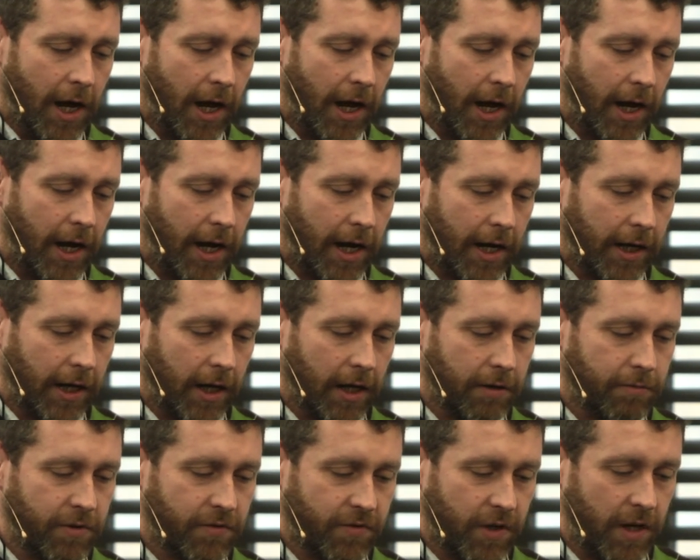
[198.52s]
And
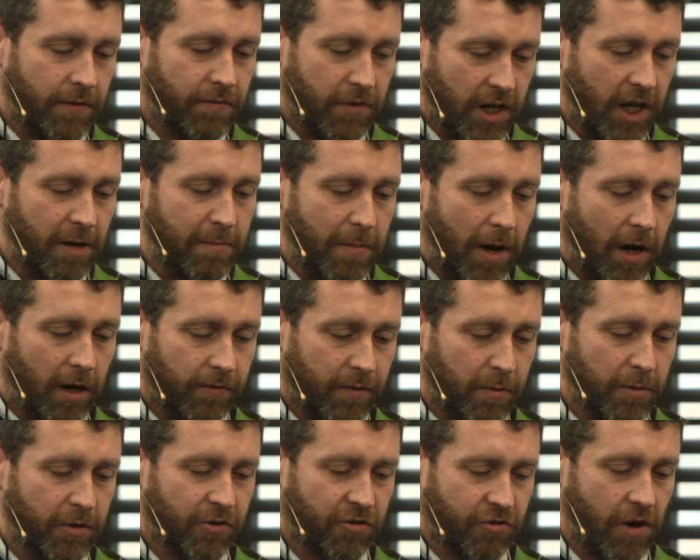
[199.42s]
I received an email
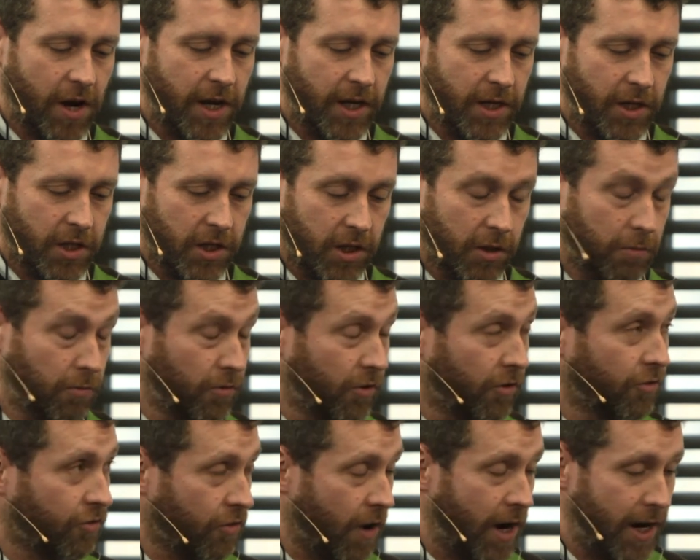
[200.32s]
from a stranger who
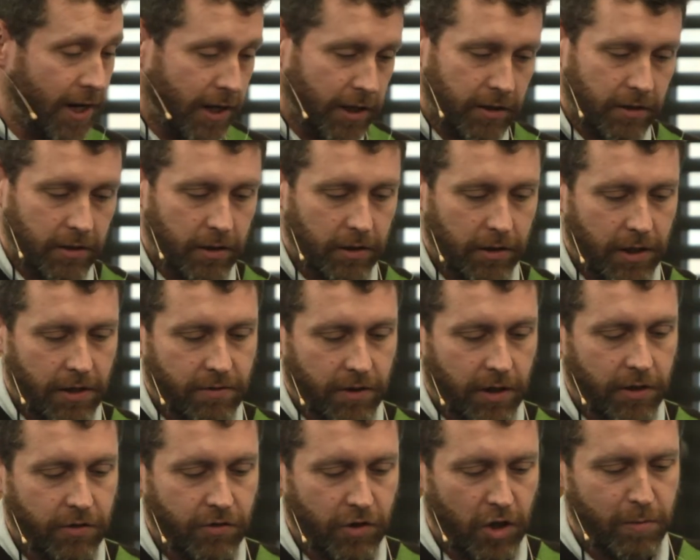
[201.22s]
was Australian. At
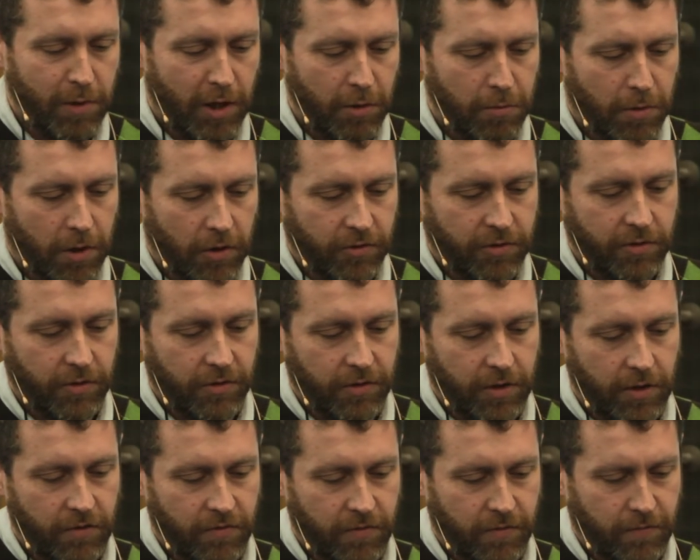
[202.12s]
least I assume he was,
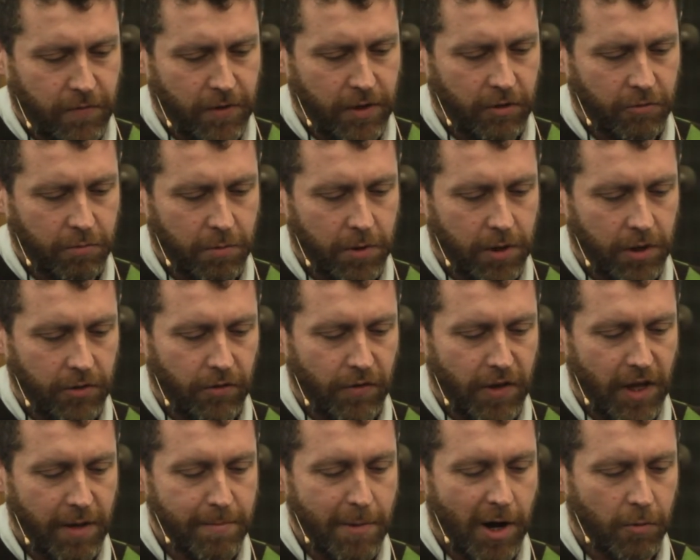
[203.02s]
because his first words
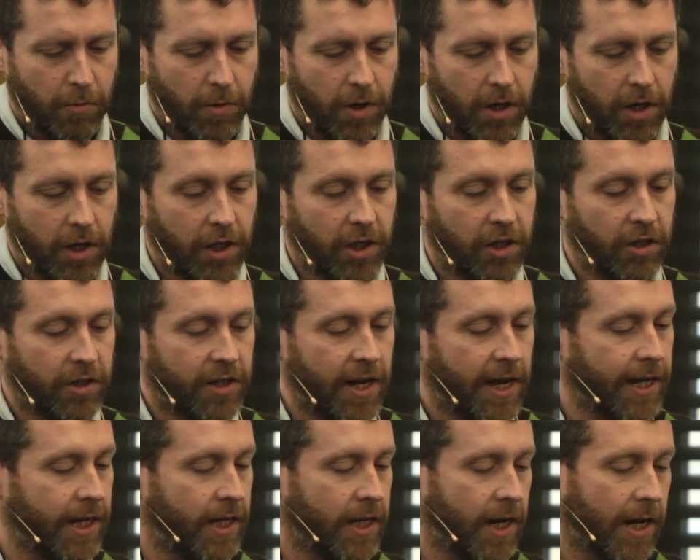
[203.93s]
on the email were,
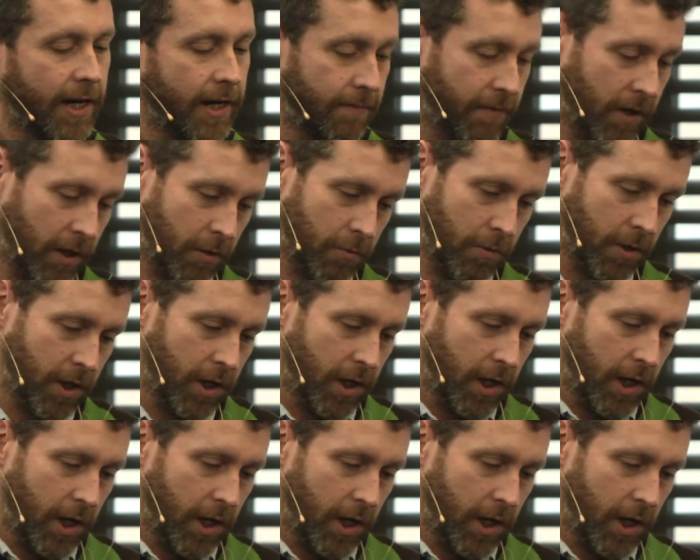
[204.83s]
"G'day, Davo."